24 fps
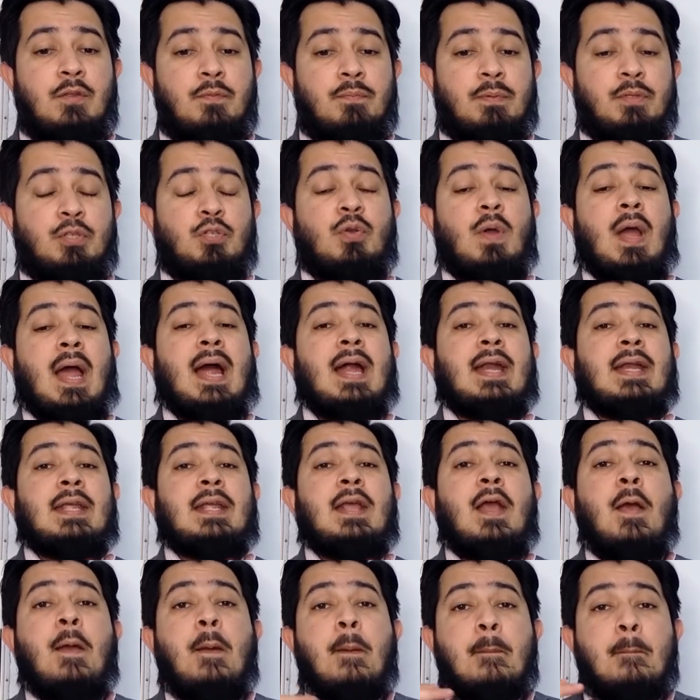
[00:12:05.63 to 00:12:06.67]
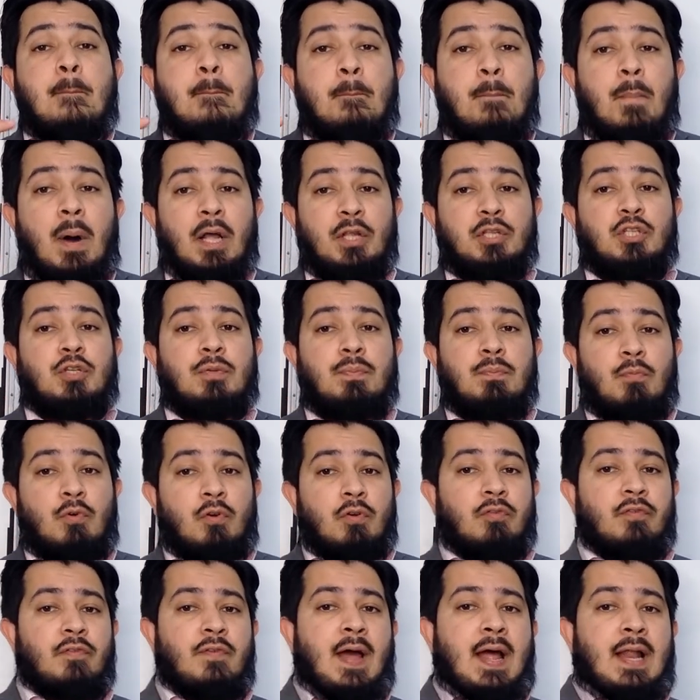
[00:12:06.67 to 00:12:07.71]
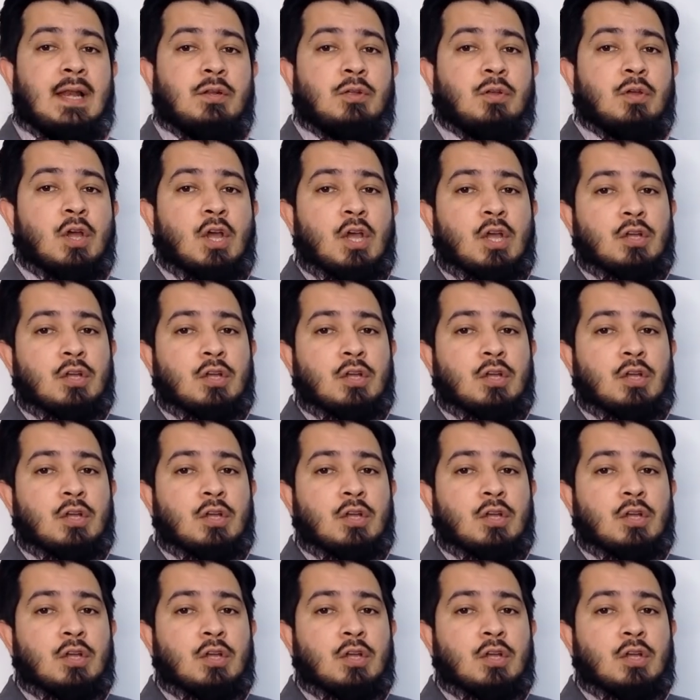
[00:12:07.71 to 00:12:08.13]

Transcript: but you're adding much more value.